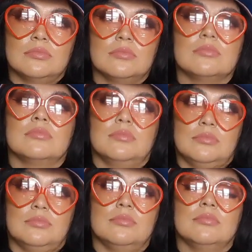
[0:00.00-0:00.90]

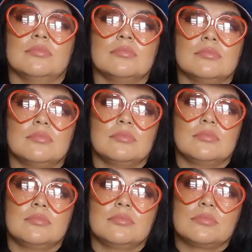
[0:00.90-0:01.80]

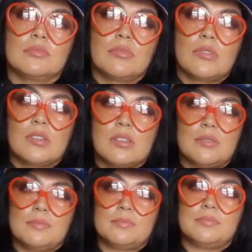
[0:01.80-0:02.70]

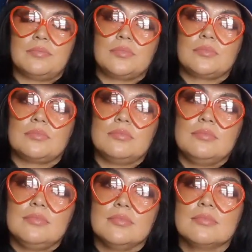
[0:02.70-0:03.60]

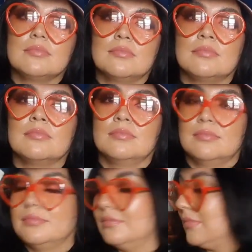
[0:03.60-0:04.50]

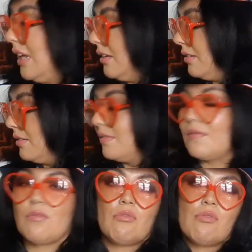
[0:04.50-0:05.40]

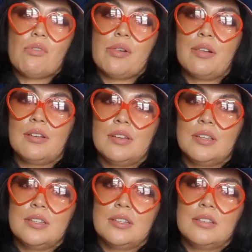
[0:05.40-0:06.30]

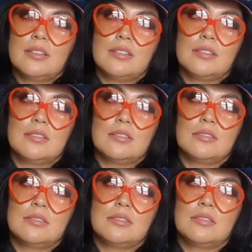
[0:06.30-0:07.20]

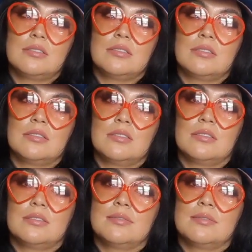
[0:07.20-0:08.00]
[no speech]